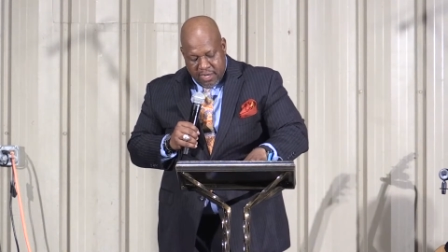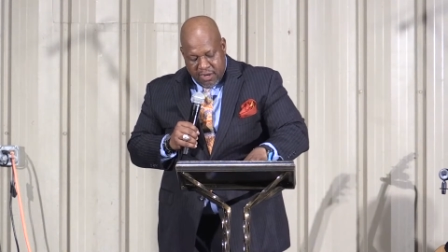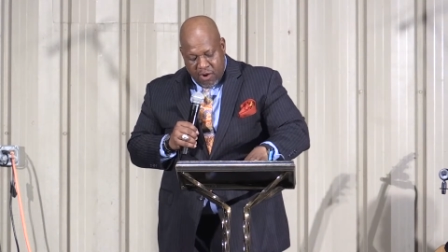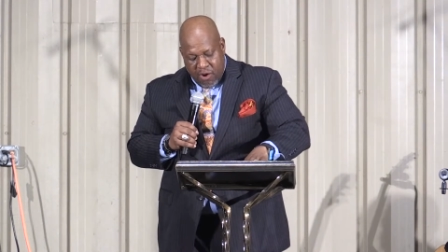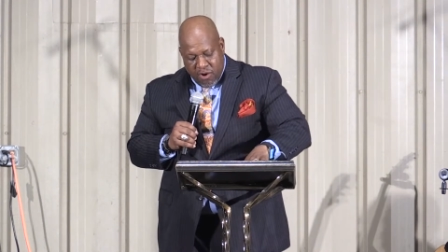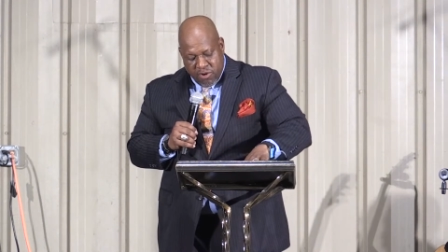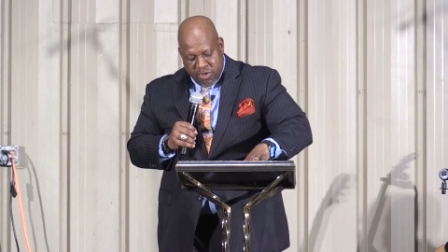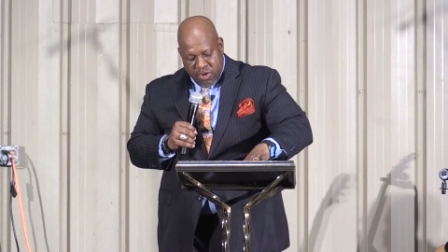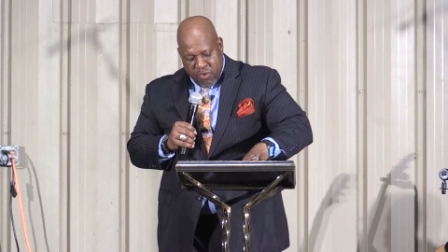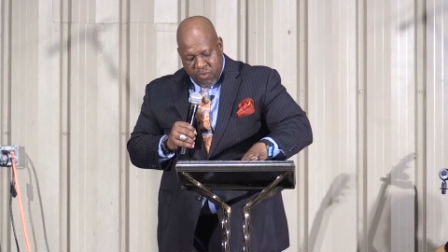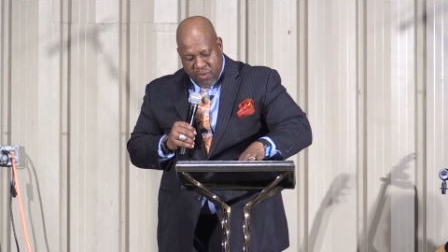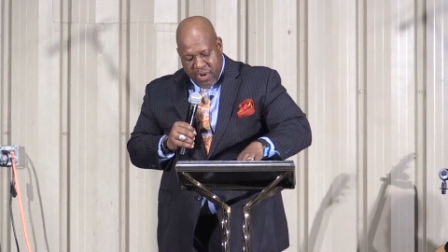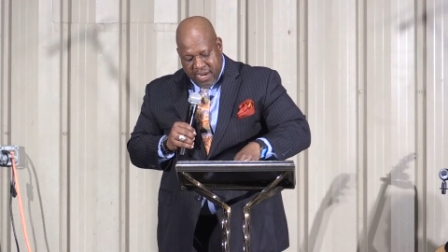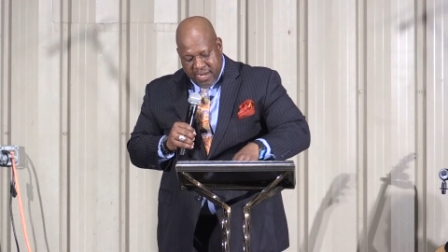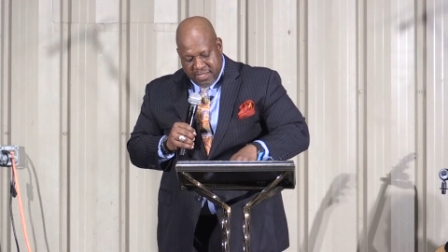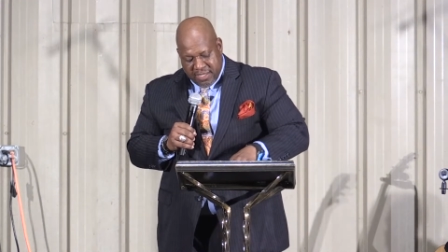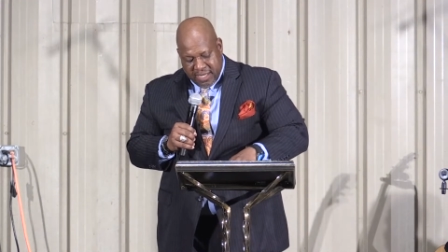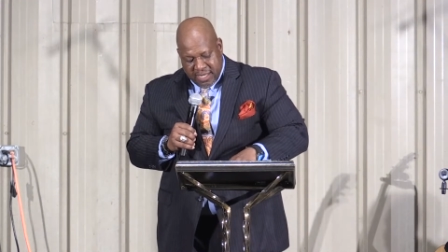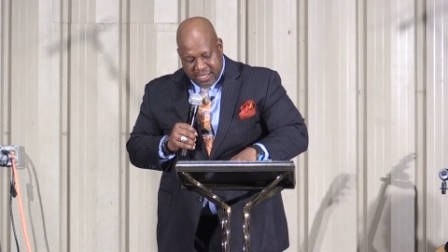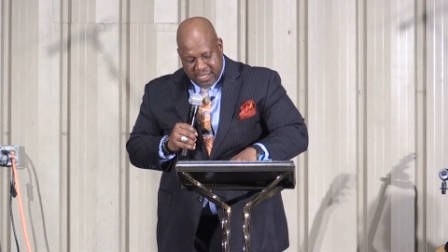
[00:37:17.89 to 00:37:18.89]
In all your
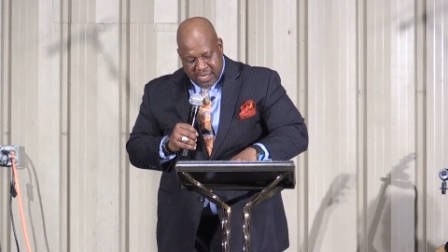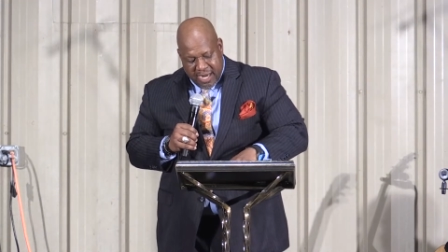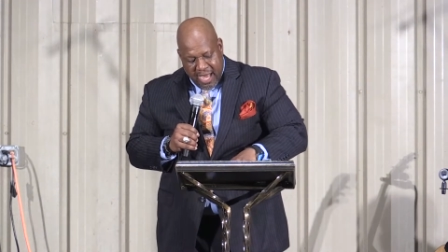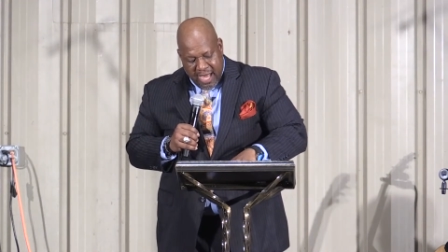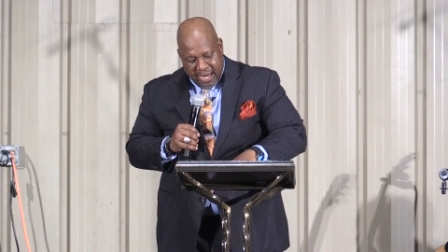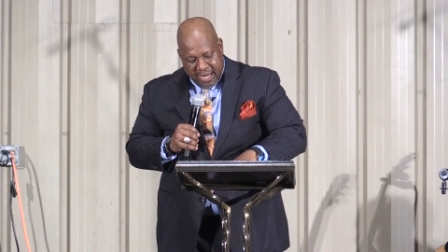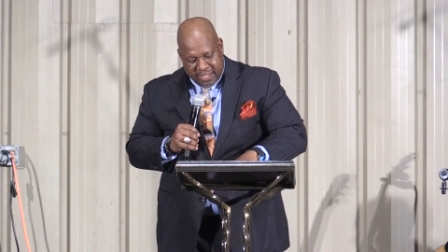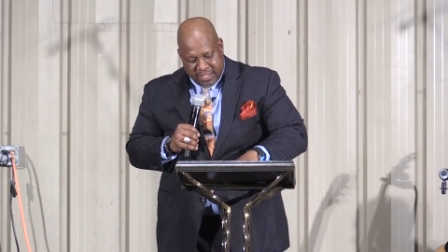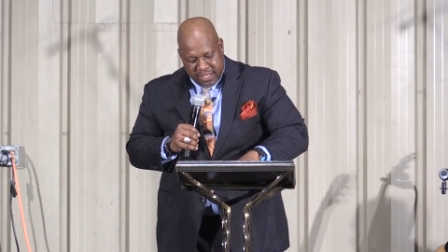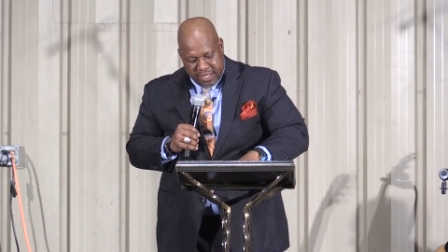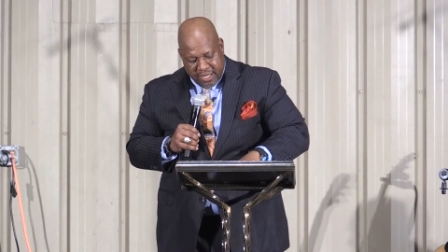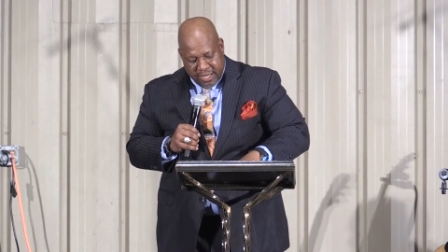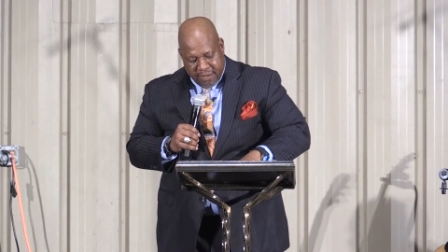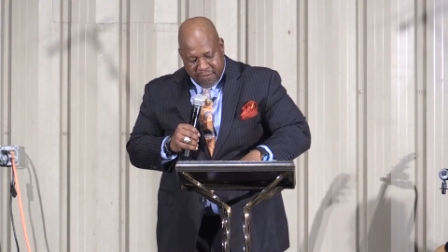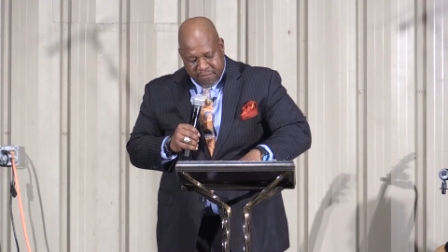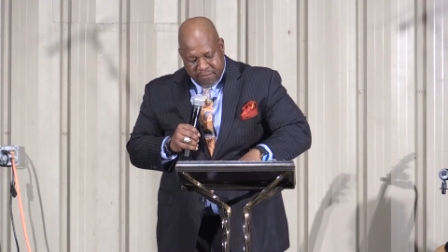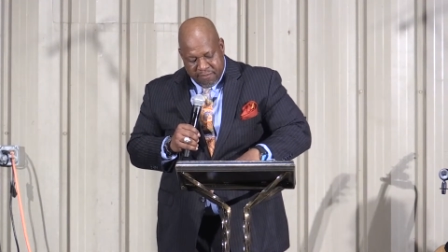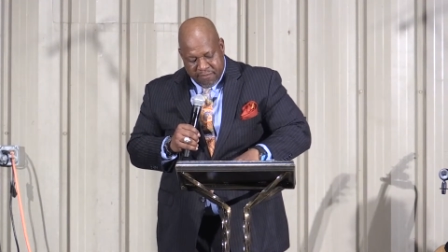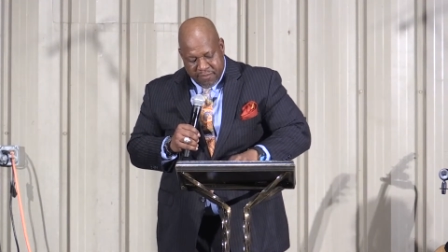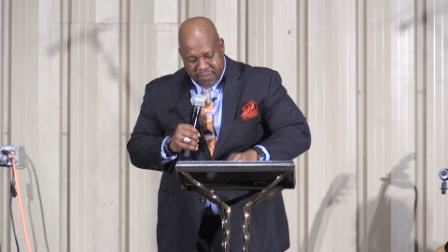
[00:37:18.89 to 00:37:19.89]
ways, acknowledge
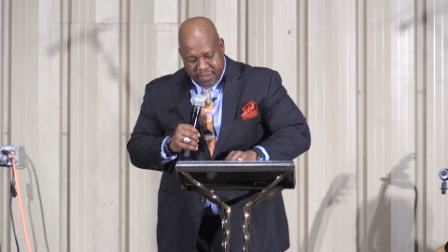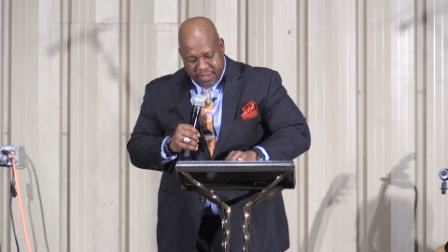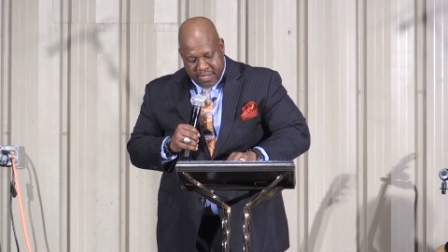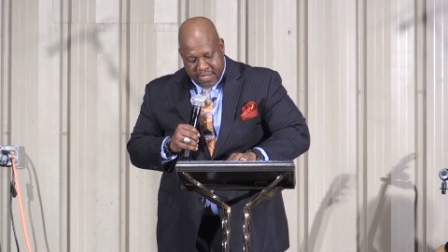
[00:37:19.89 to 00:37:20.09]
him,